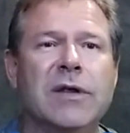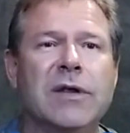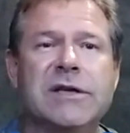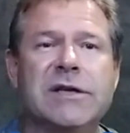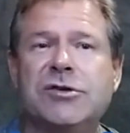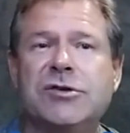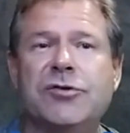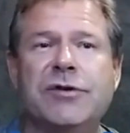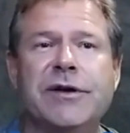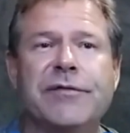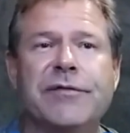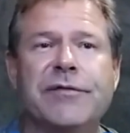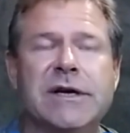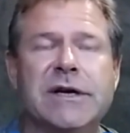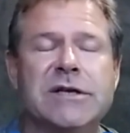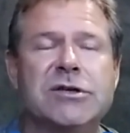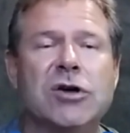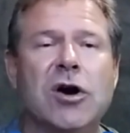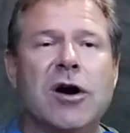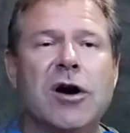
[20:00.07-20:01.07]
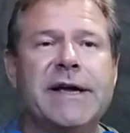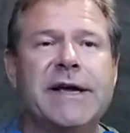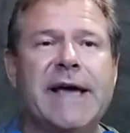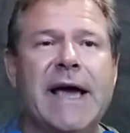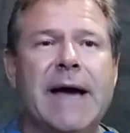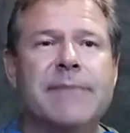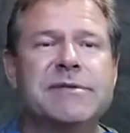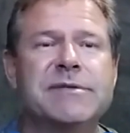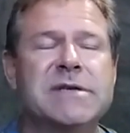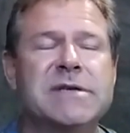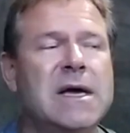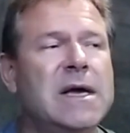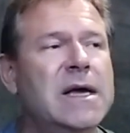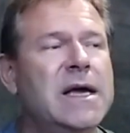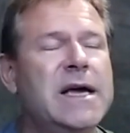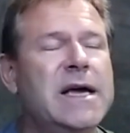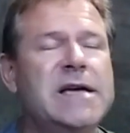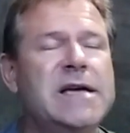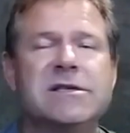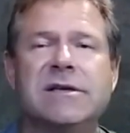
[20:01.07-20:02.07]
at two different guitar camps.
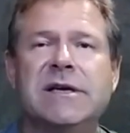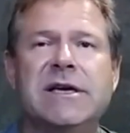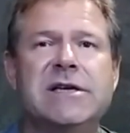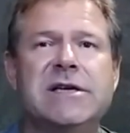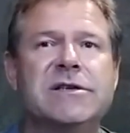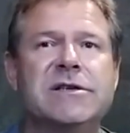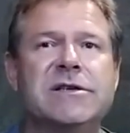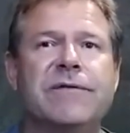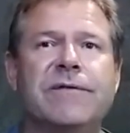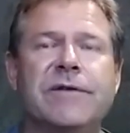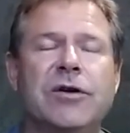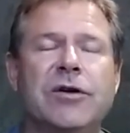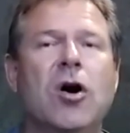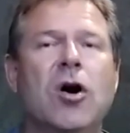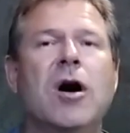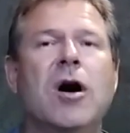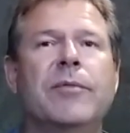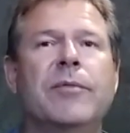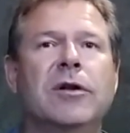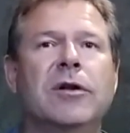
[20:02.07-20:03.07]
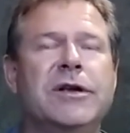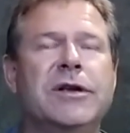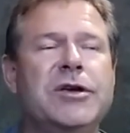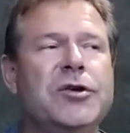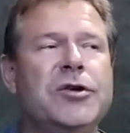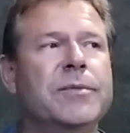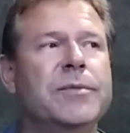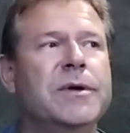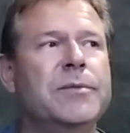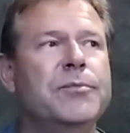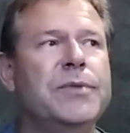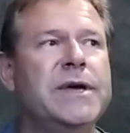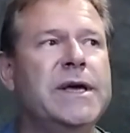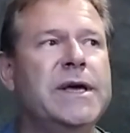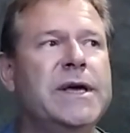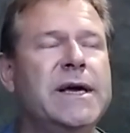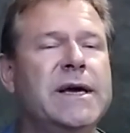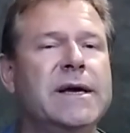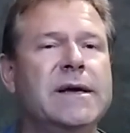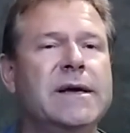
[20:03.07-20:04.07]
He's a, he's a phenomenal human
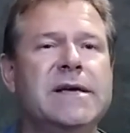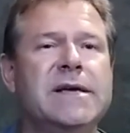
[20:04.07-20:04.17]
being.